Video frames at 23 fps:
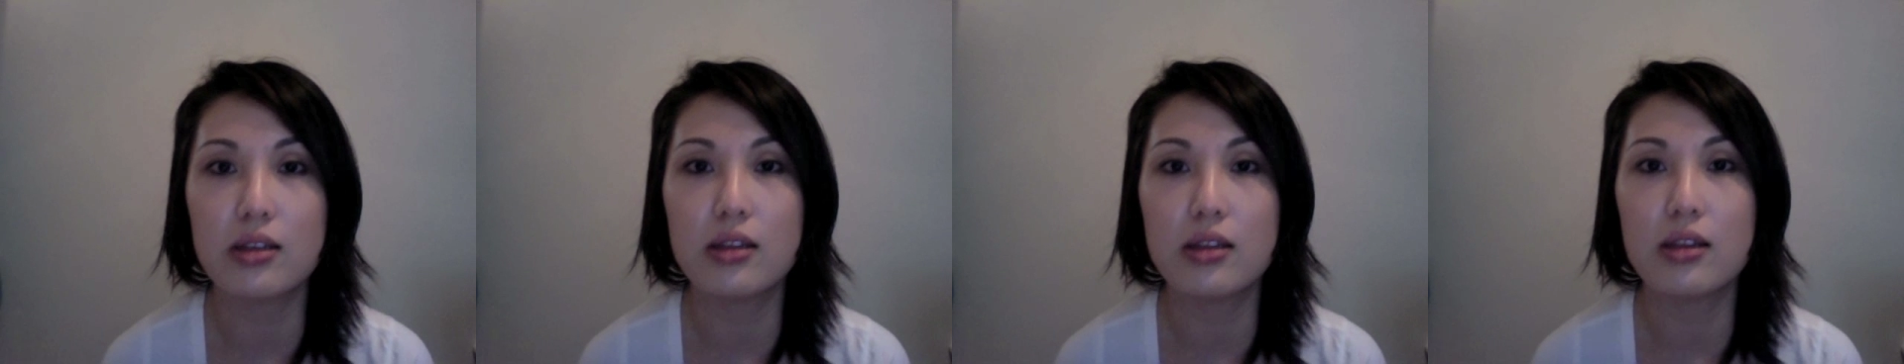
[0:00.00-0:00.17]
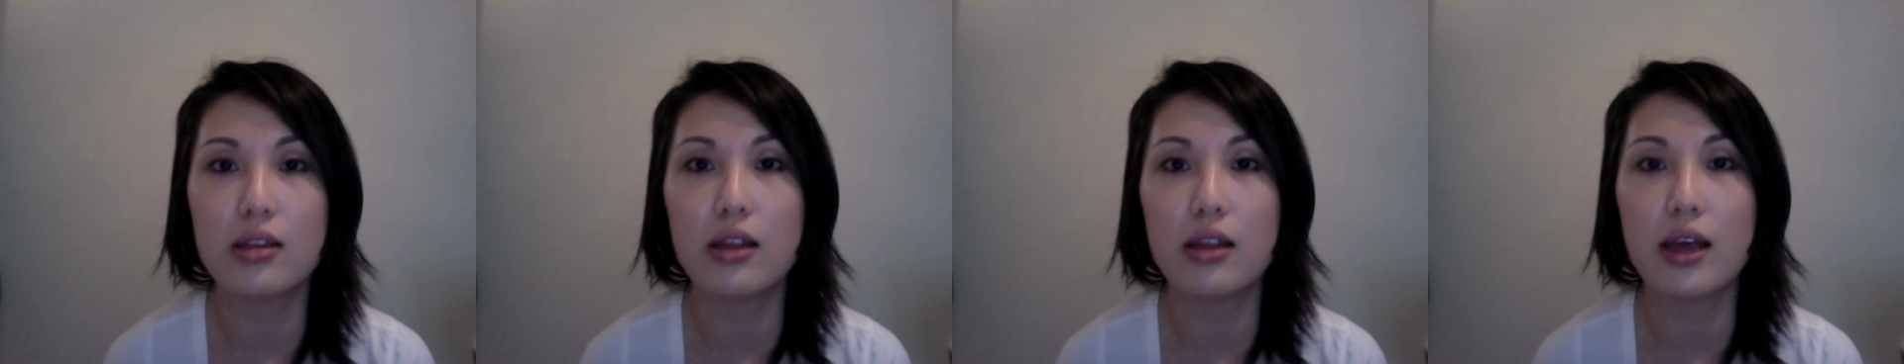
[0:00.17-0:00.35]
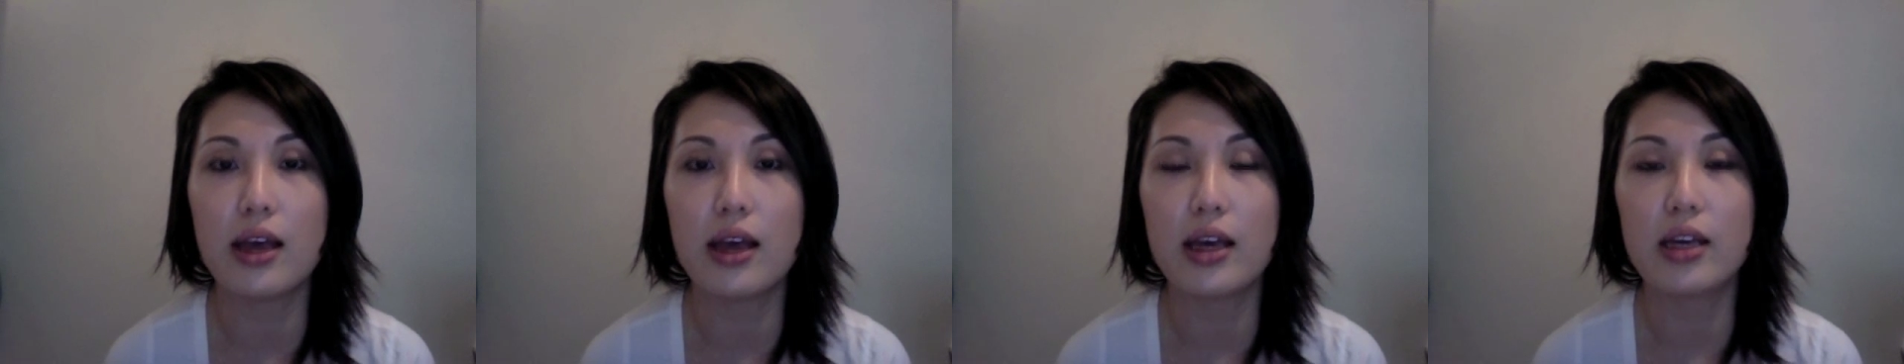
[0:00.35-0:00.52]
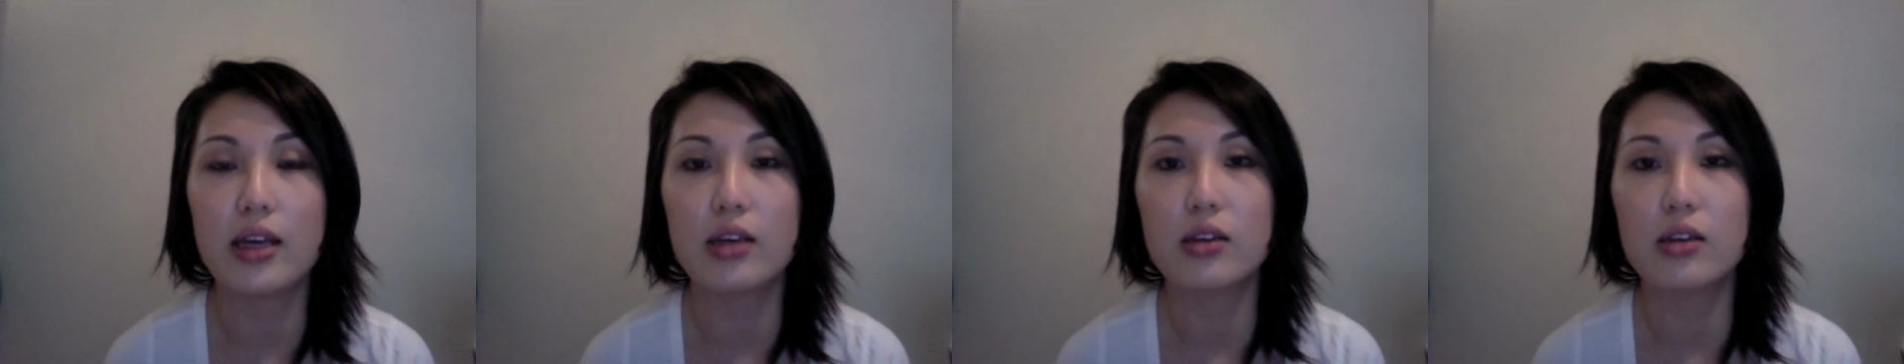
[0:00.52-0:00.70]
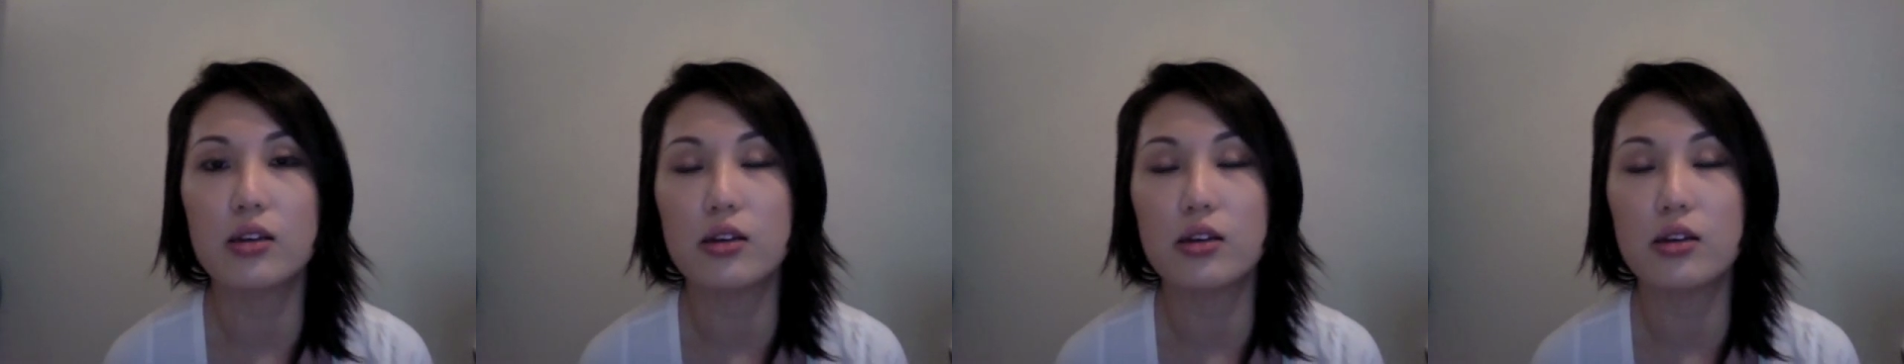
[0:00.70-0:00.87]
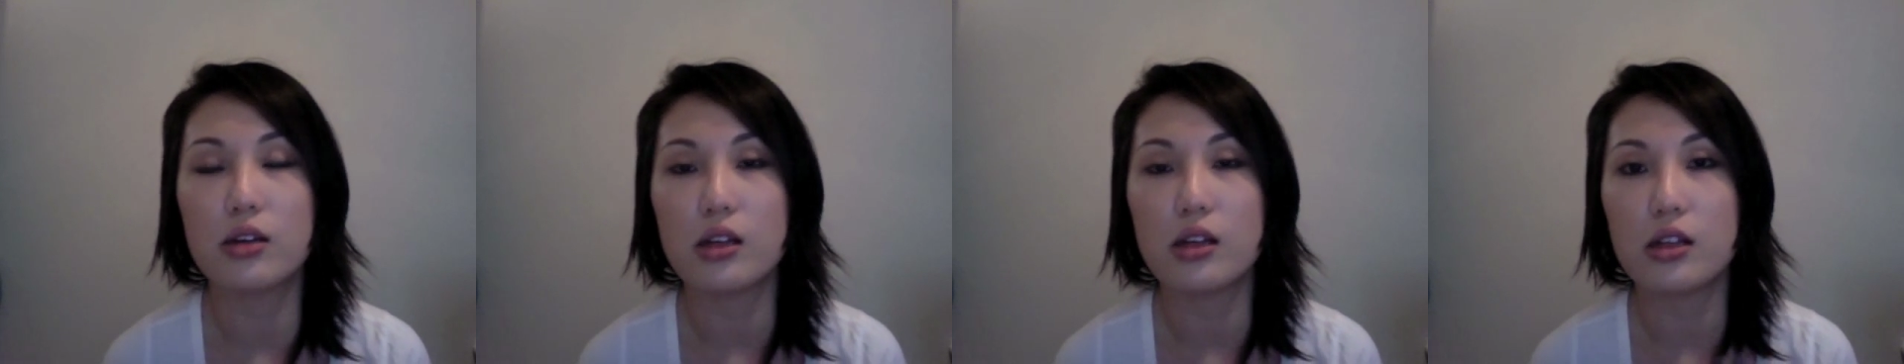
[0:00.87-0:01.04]

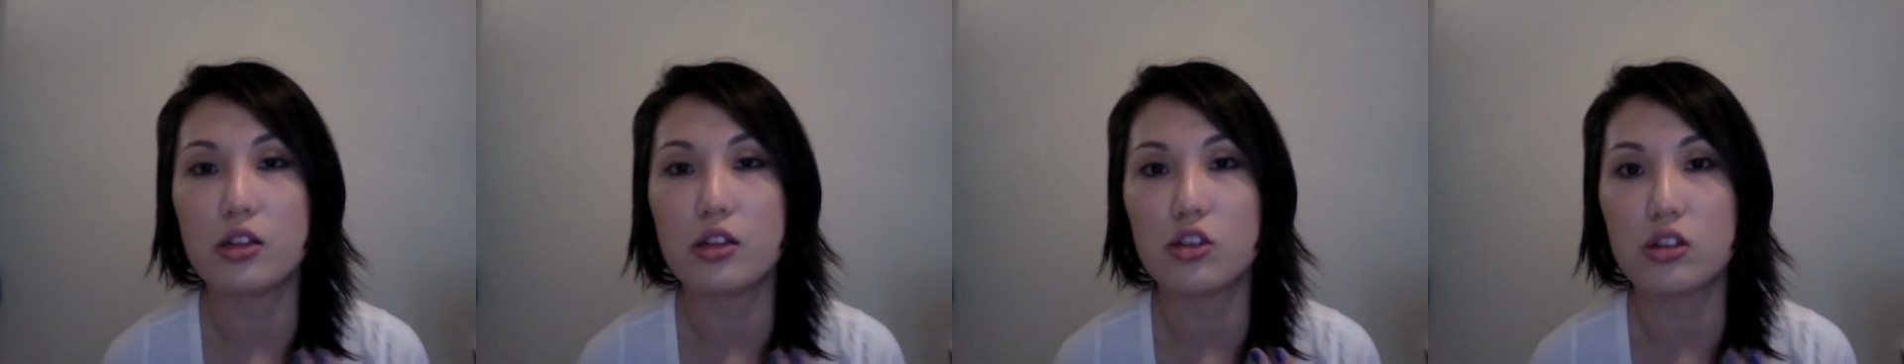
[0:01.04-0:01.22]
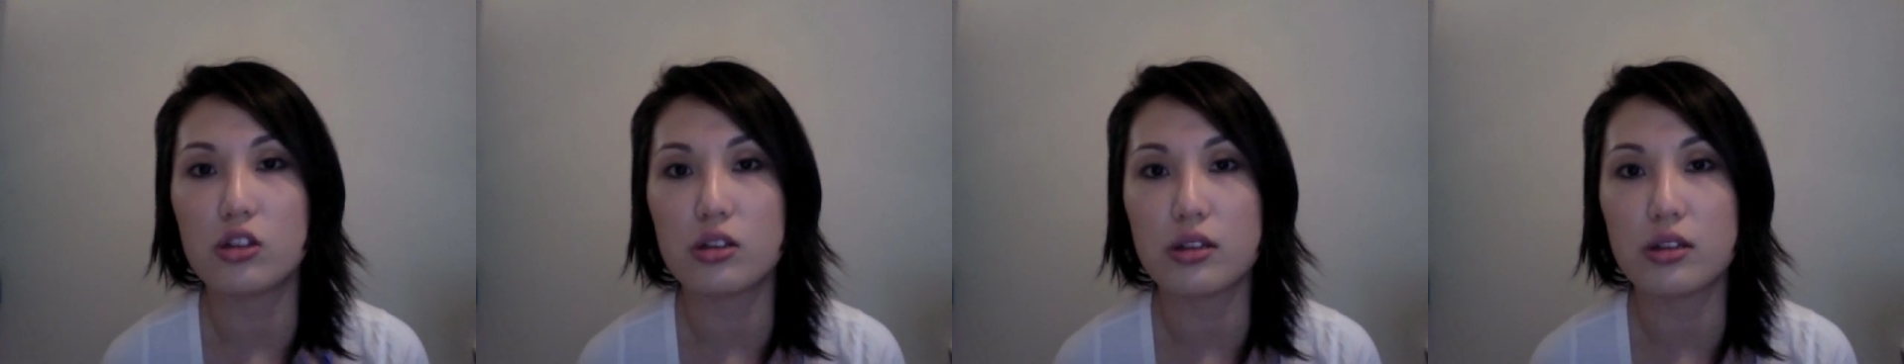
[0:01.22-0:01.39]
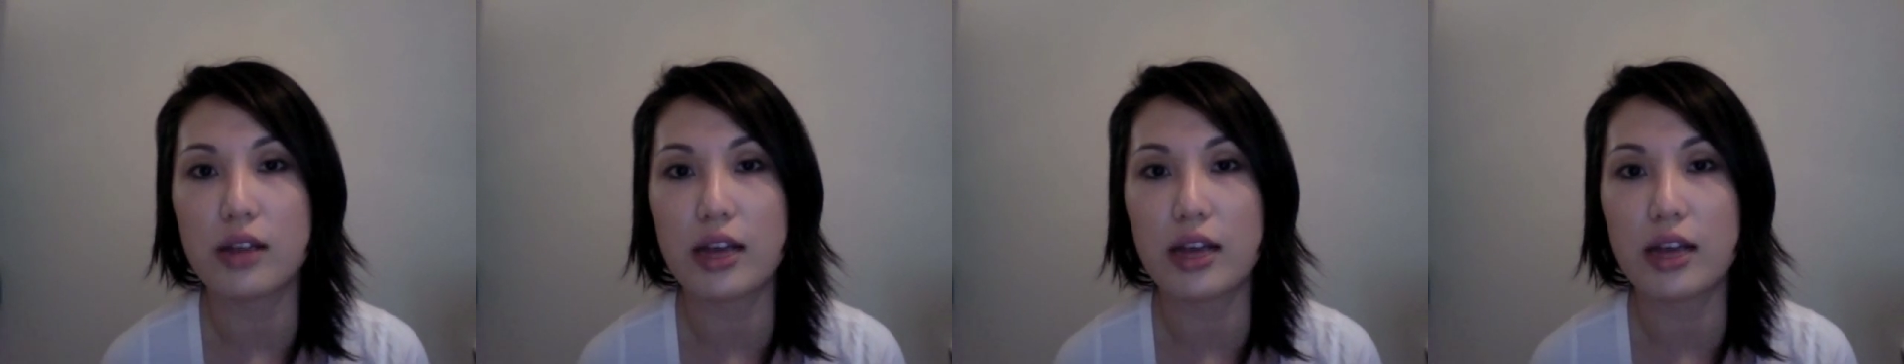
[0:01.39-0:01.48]
like it's just